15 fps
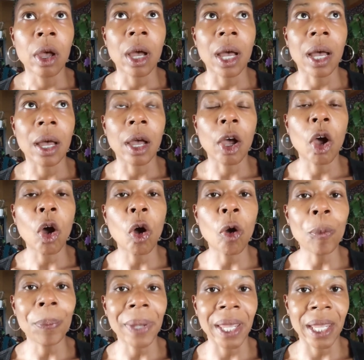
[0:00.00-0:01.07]

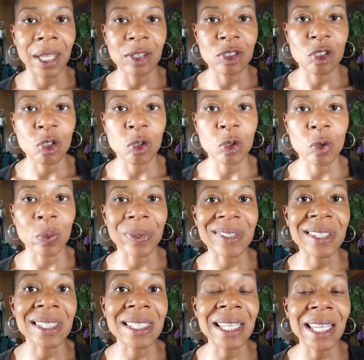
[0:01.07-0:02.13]
hoping to
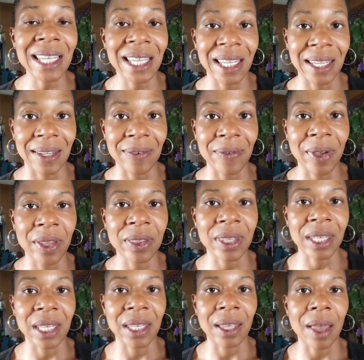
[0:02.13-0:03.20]
receive
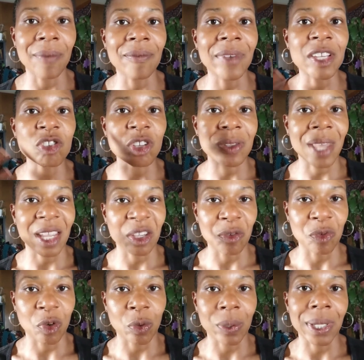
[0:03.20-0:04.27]
the vision that
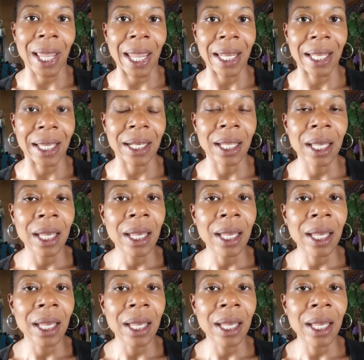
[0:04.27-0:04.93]
you've created,